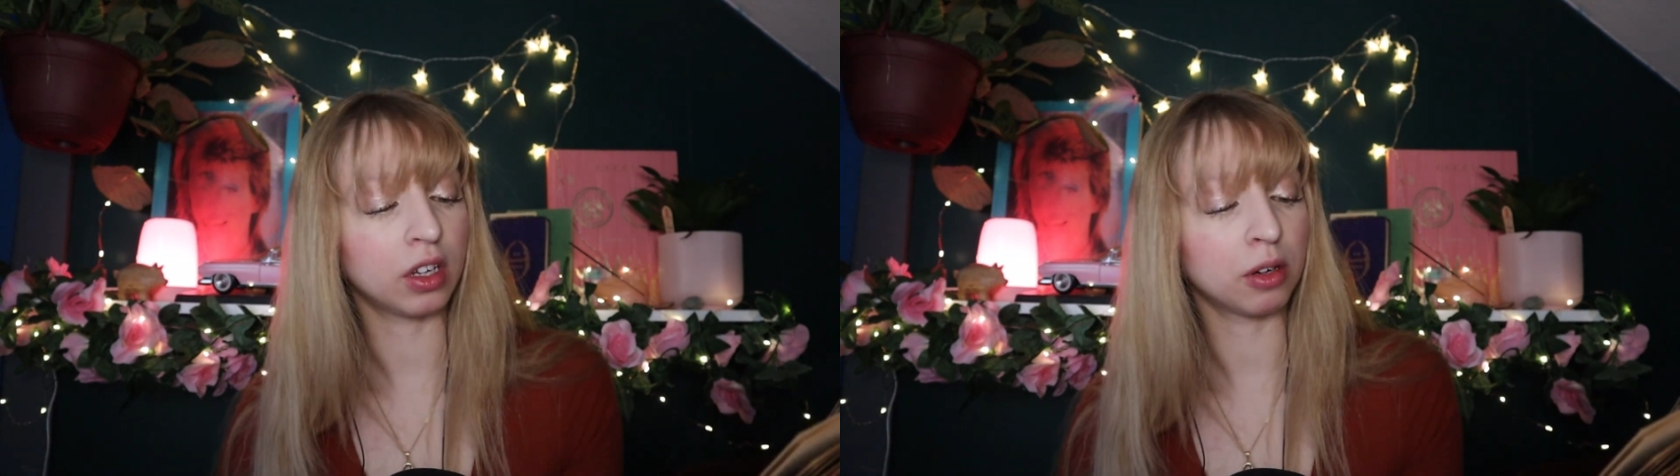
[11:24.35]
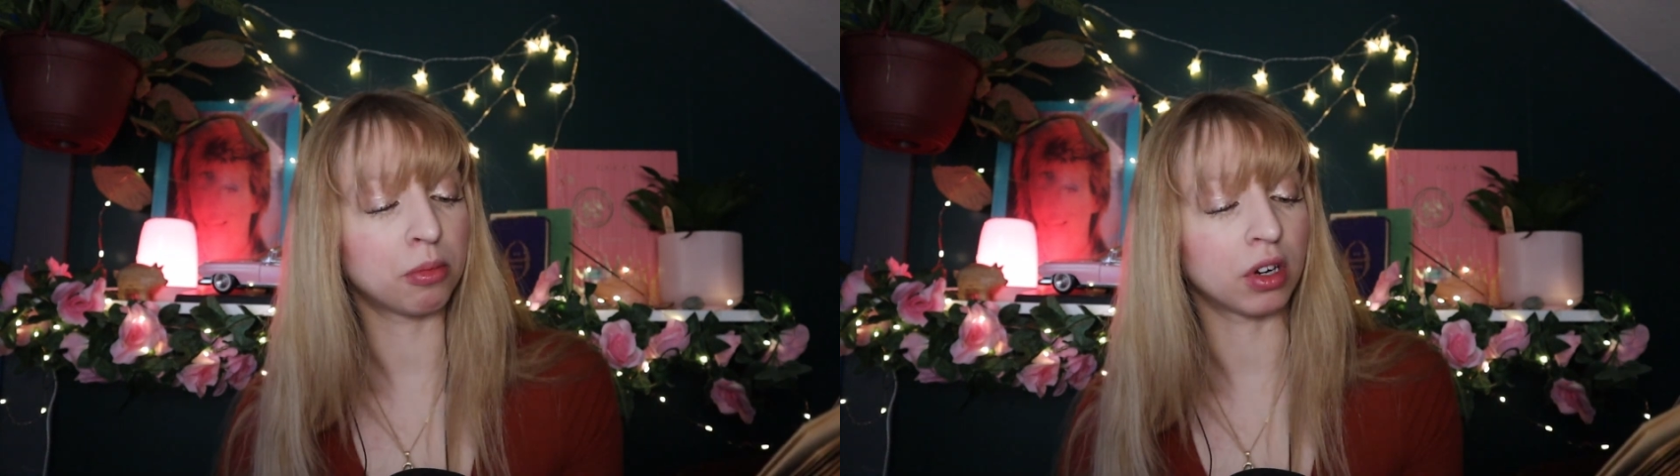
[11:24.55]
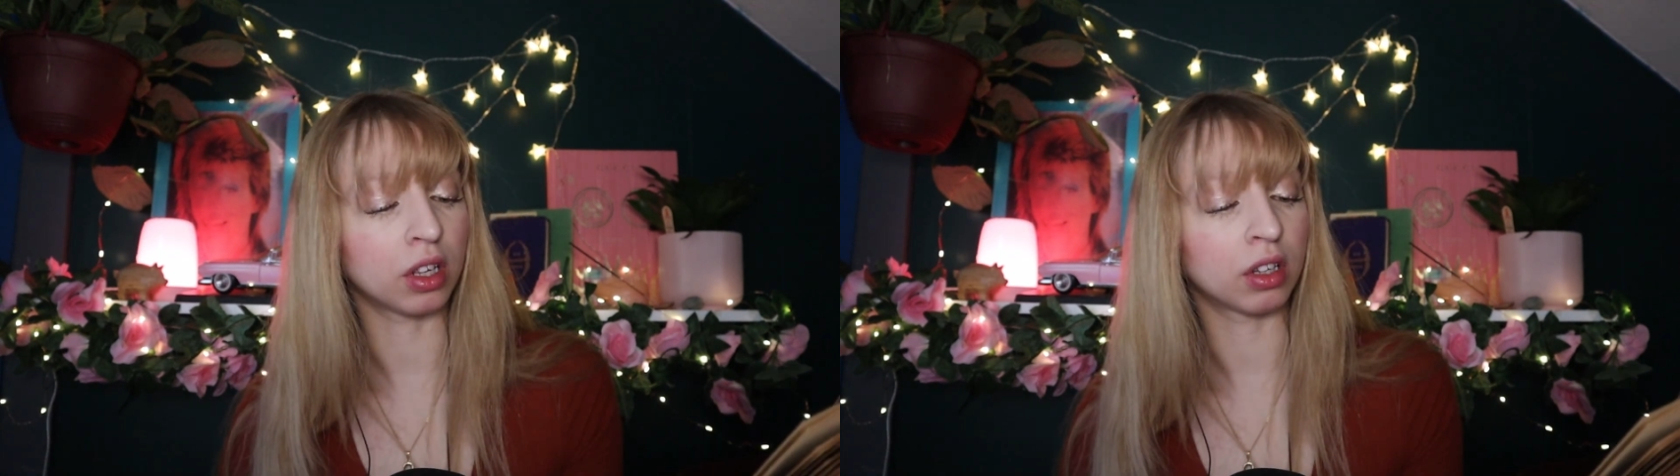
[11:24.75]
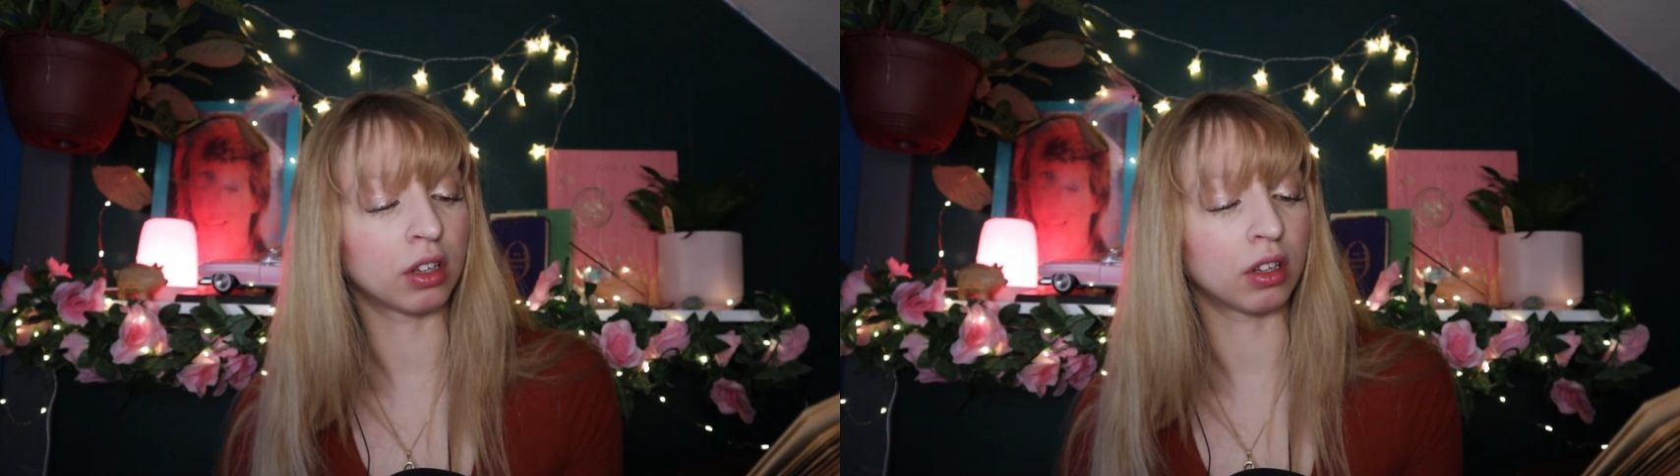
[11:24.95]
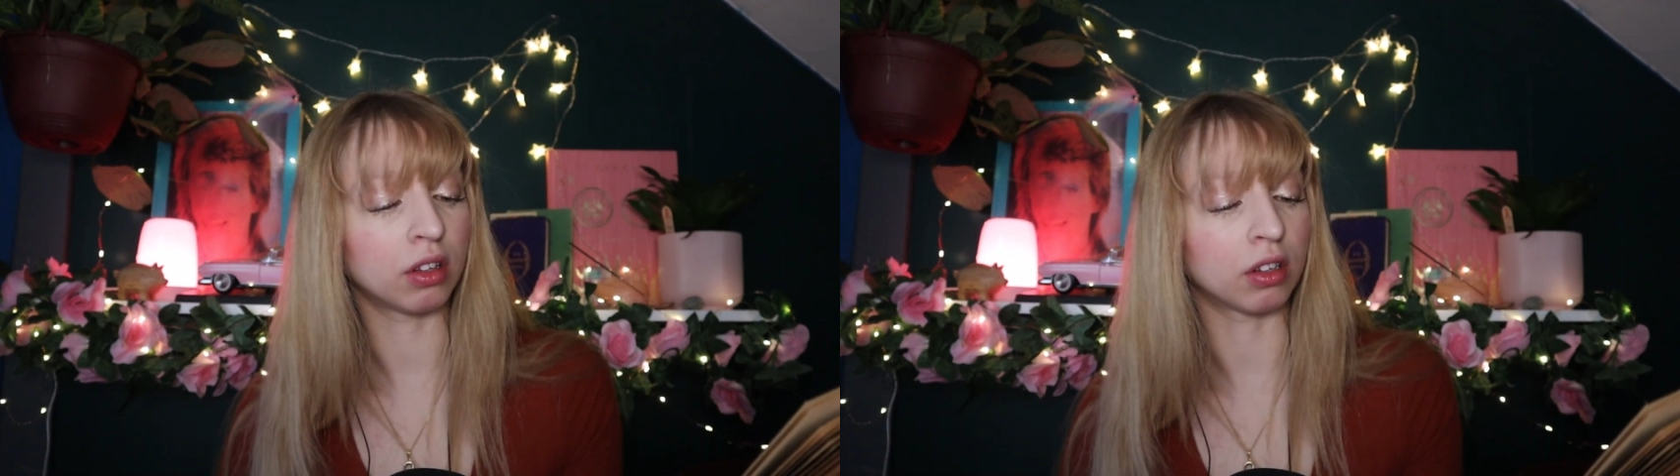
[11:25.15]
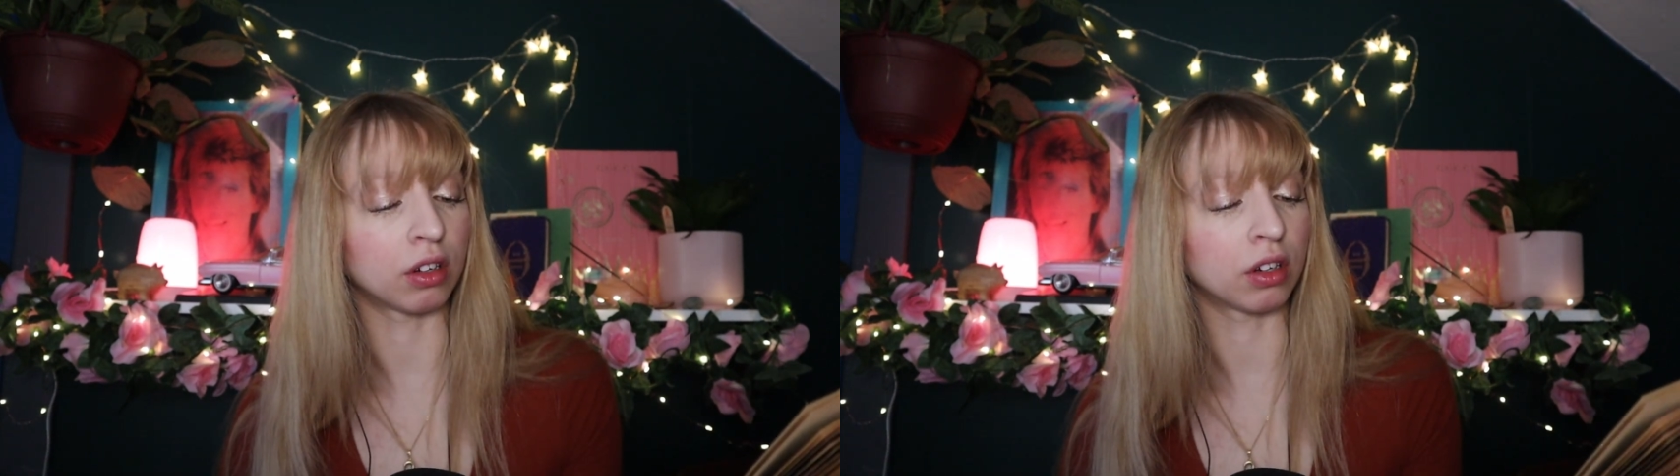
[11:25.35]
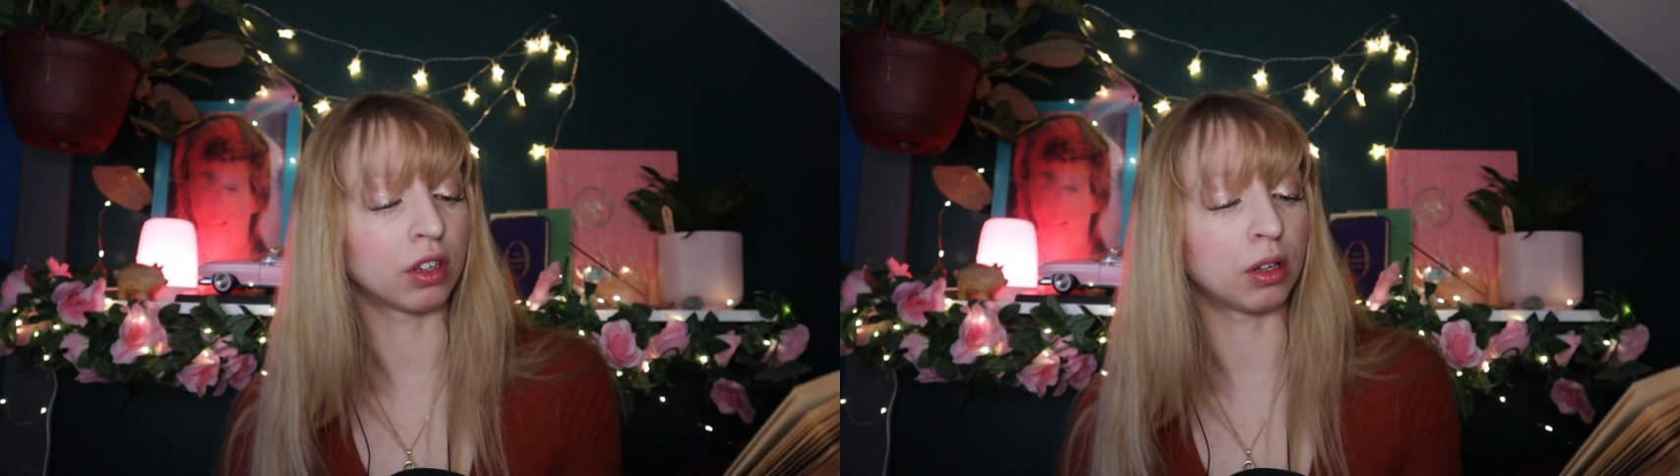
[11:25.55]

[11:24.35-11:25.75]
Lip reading: could bring thither